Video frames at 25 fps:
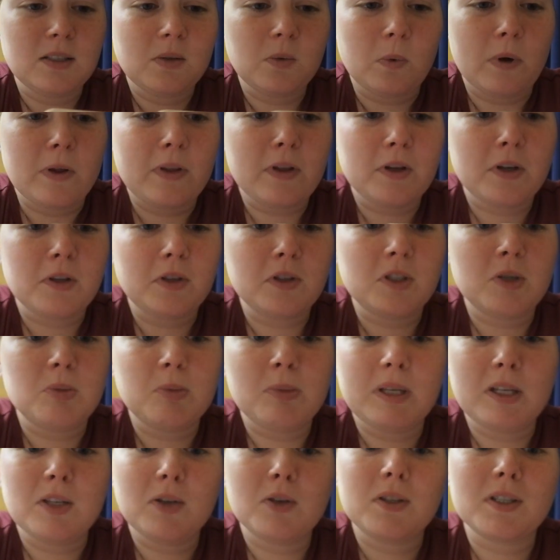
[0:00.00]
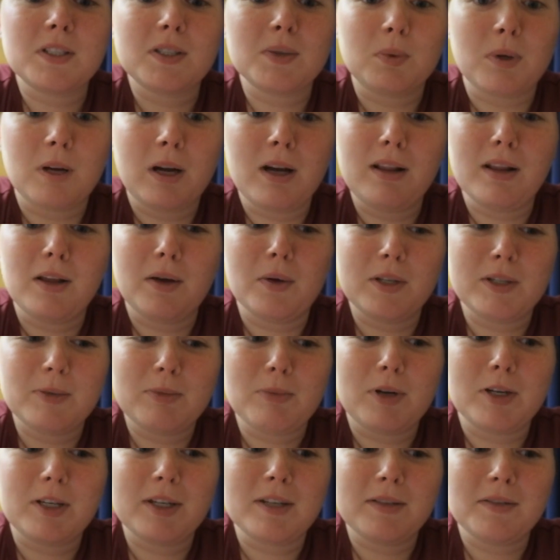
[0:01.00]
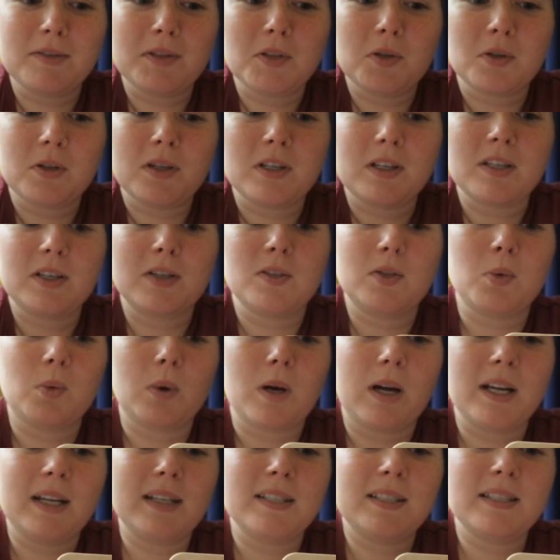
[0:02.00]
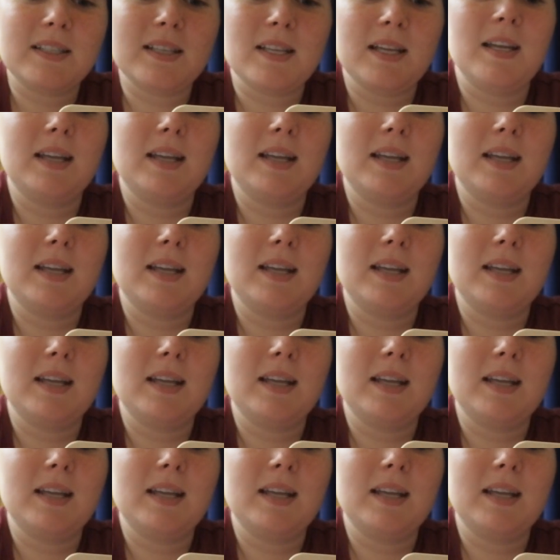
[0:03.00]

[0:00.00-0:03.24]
whether you spit or swallow as part of your twice